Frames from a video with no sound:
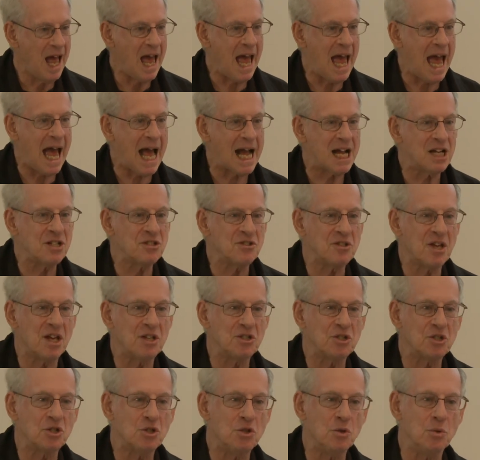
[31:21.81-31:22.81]

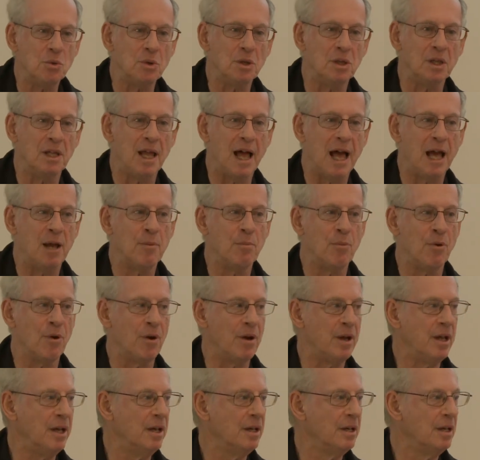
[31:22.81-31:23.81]
Access to a
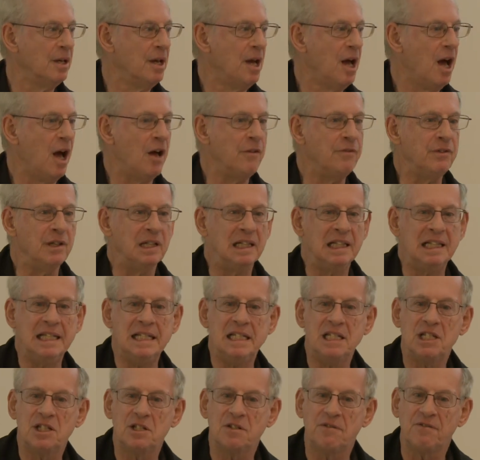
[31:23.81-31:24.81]
library of at
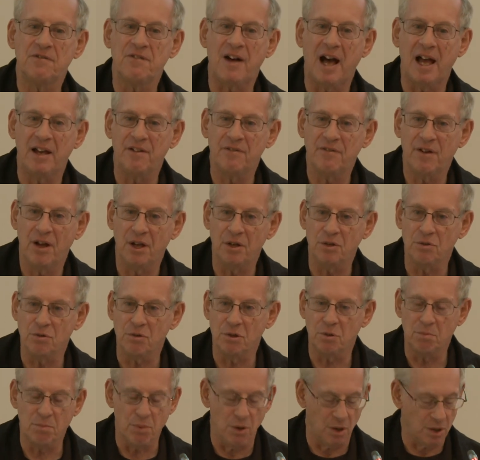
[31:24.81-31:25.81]
least
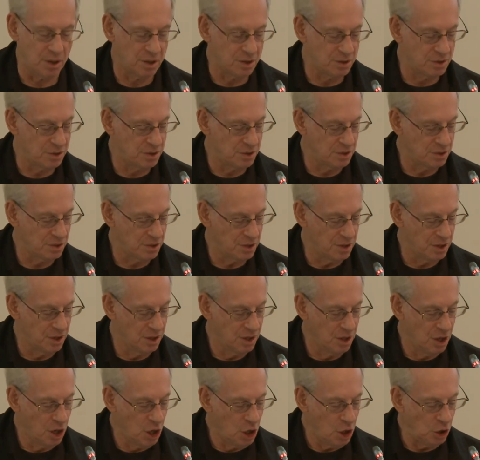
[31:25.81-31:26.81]
500 books.
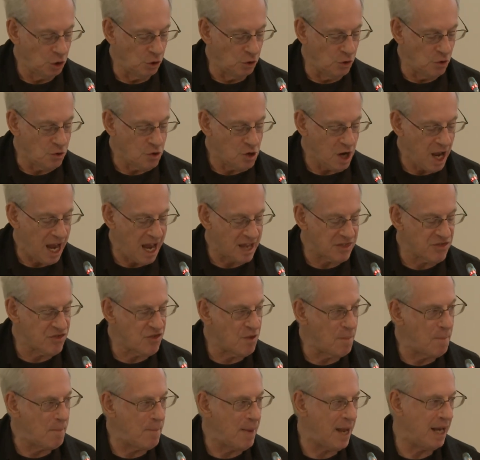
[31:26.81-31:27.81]
Look at
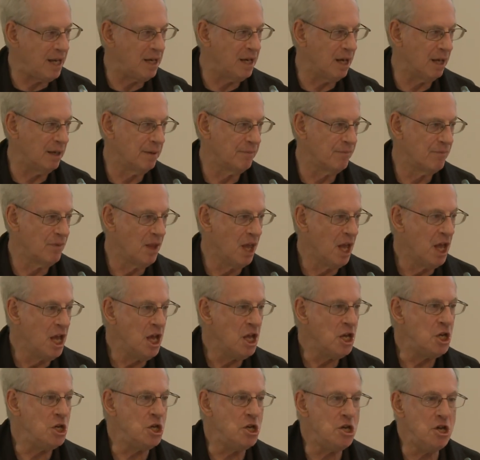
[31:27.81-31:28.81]
the beta.
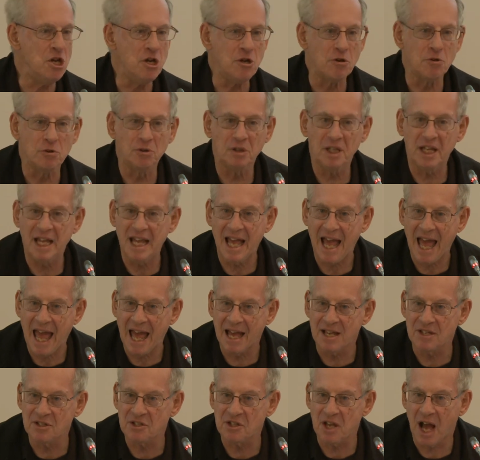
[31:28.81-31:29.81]
Nearly
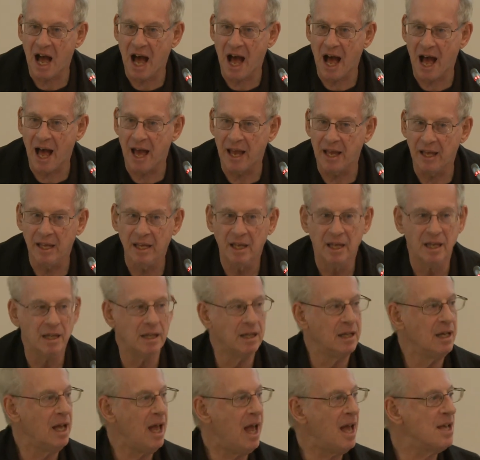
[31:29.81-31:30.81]
as high
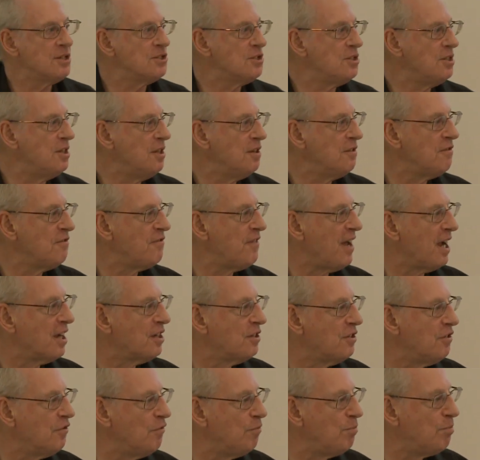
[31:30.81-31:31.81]
as the
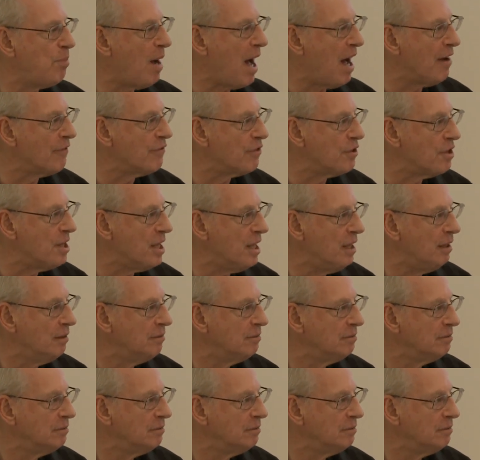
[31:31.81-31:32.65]
effect of poverty.